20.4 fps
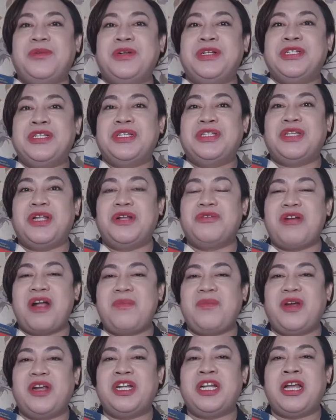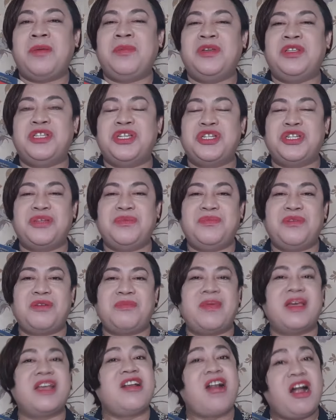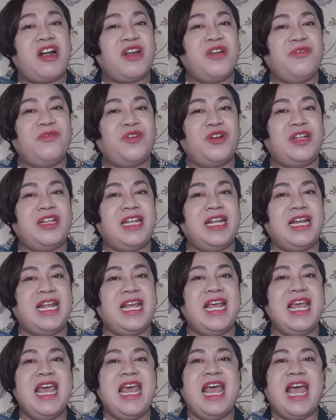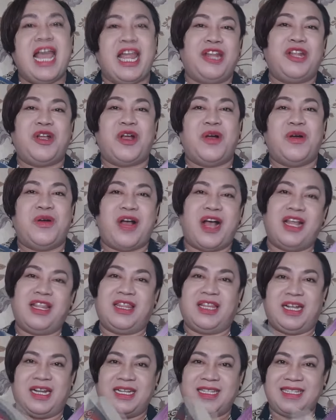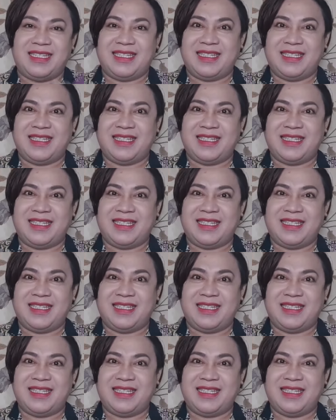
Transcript: Princhasal Grammar and Composition book by Gary Ferlini and co-authors.